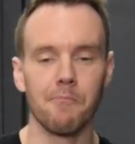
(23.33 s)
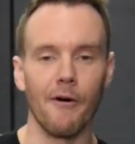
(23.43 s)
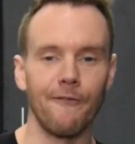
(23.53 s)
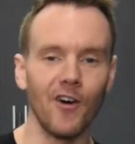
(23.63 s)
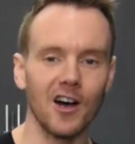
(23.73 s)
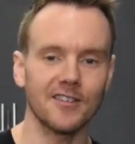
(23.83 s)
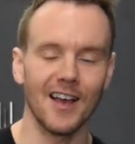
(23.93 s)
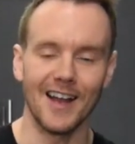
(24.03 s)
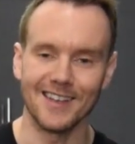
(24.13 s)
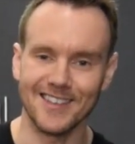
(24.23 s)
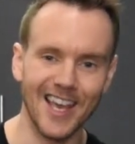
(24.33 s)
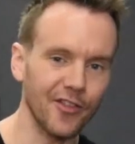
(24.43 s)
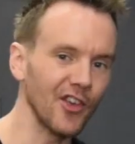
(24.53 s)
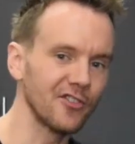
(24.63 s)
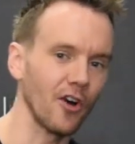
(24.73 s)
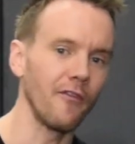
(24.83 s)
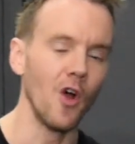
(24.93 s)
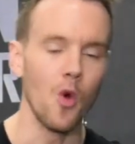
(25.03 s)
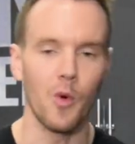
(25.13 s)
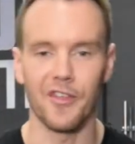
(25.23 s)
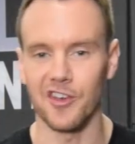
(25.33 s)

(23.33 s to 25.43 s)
But first, let's kick things off with